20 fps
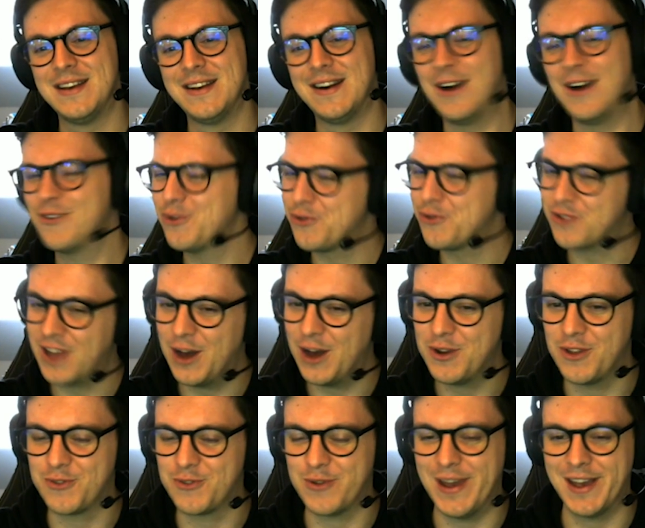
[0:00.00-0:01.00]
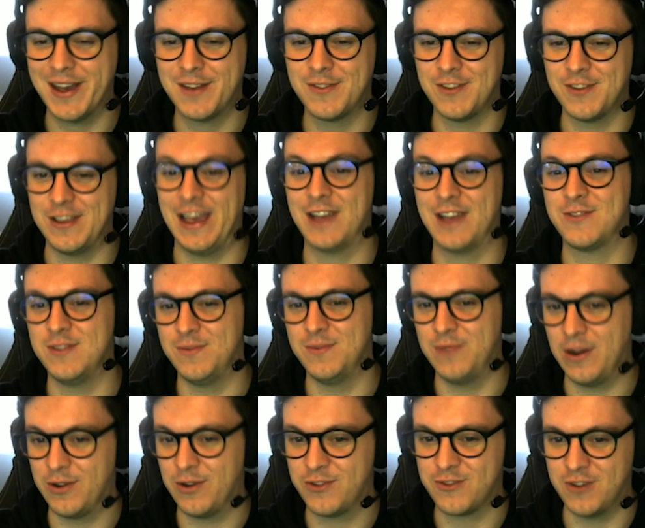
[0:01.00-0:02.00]
Also, Scout on dragons is actually
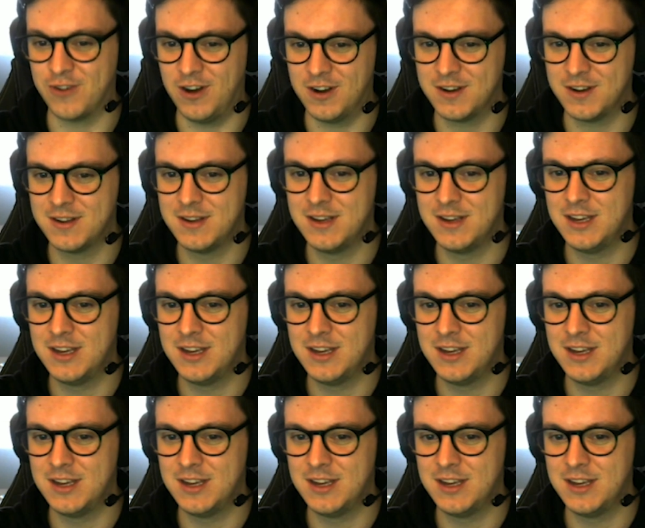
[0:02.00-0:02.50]
very strong.